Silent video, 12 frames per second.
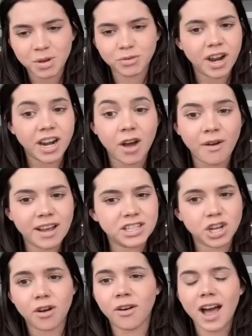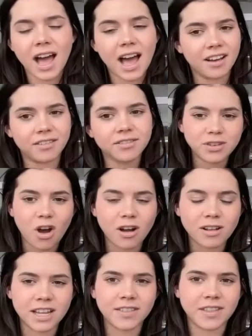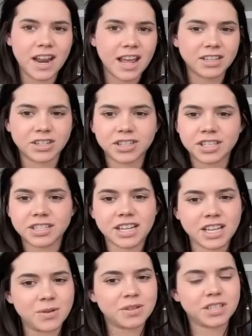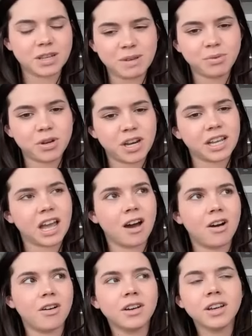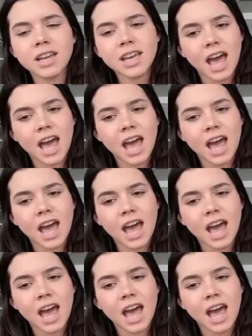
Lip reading: But right now I don't have content that I can just continuously be putting out.